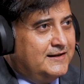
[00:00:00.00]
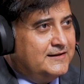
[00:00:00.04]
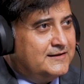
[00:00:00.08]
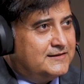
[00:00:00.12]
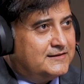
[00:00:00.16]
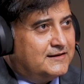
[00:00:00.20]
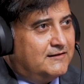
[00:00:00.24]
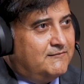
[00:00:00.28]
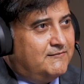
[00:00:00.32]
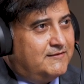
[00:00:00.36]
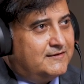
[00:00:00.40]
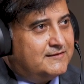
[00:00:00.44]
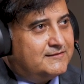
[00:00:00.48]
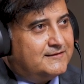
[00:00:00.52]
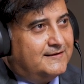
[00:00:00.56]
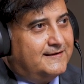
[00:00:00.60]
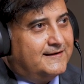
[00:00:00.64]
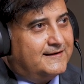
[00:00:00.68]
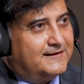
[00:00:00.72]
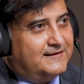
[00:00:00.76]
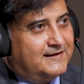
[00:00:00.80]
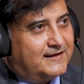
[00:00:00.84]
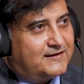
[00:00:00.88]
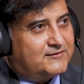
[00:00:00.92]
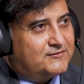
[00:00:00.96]
And someone
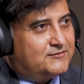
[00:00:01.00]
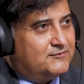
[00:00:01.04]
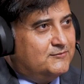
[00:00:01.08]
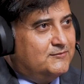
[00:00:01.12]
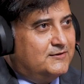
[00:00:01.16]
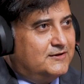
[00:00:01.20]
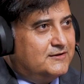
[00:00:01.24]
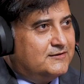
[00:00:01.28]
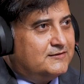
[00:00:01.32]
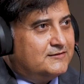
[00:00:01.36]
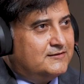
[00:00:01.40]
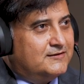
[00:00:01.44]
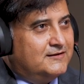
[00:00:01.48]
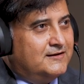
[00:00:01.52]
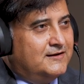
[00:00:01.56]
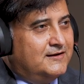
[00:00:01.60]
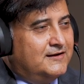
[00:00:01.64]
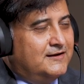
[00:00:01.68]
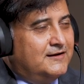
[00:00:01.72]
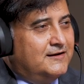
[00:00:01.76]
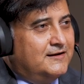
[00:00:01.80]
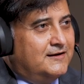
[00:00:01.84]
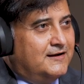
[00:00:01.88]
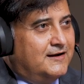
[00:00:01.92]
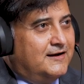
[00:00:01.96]
sitting next to us.
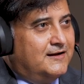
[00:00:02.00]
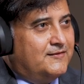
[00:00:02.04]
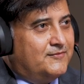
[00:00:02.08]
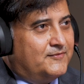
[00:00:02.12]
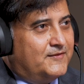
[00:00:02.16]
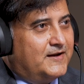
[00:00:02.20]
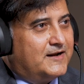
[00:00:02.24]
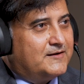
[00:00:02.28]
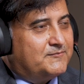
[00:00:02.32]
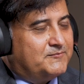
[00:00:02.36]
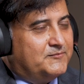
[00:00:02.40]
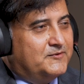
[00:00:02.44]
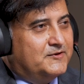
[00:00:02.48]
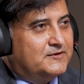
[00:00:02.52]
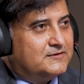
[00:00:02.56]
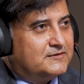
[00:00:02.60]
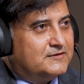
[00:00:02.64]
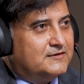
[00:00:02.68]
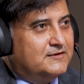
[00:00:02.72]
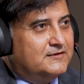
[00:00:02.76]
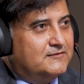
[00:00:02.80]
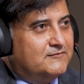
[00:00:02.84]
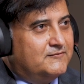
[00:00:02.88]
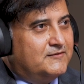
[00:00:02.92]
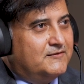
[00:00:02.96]
And that
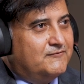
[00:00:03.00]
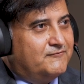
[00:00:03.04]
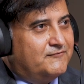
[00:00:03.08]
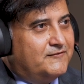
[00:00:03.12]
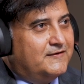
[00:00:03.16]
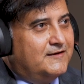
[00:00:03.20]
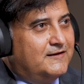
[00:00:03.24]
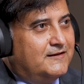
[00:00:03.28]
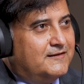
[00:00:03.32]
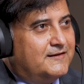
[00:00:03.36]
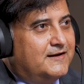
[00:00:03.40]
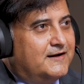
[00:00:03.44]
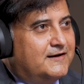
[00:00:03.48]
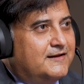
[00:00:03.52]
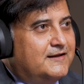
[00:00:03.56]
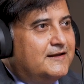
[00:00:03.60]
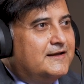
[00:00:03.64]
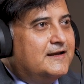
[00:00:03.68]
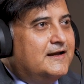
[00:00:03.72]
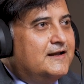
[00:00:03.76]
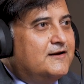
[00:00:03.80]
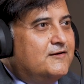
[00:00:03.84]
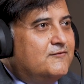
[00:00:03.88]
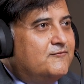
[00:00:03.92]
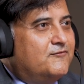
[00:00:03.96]
person, we feel that he
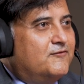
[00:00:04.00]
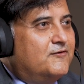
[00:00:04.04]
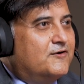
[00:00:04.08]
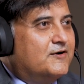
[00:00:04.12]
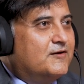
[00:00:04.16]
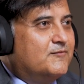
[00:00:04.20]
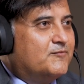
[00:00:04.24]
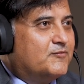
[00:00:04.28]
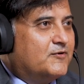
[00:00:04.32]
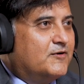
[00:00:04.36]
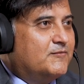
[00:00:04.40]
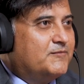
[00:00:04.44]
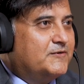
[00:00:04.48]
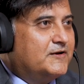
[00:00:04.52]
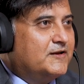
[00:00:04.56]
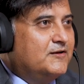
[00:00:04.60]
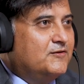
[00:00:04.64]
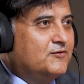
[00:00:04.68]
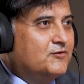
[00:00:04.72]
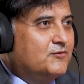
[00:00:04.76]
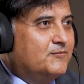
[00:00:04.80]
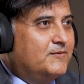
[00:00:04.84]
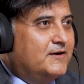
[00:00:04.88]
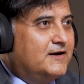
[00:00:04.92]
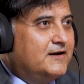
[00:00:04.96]
can afford a property
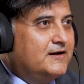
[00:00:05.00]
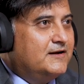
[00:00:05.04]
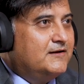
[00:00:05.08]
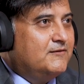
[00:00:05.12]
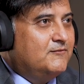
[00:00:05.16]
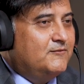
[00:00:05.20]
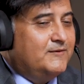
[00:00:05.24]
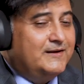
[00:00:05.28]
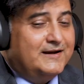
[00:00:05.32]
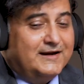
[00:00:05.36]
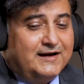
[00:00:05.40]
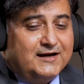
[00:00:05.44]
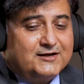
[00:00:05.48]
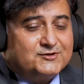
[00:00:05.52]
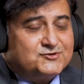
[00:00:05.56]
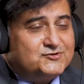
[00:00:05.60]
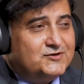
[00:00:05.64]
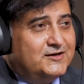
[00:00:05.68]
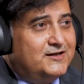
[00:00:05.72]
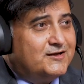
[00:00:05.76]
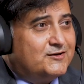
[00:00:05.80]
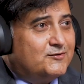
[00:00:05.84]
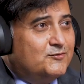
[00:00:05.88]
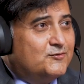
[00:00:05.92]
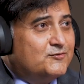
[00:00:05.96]
in Dubai. We
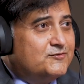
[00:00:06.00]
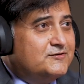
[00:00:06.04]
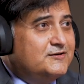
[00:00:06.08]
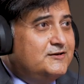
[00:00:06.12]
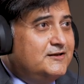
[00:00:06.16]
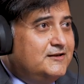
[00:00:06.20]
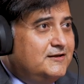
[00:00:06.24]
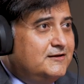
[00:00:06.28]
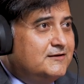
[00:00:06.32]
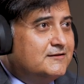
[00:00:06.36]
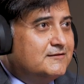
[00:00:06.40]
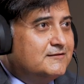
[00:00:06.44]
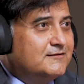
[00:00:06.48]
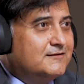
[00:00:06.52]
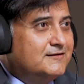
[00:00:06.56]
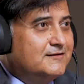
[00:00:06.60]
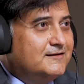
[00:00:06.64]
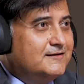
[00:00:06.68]
actually close the deals.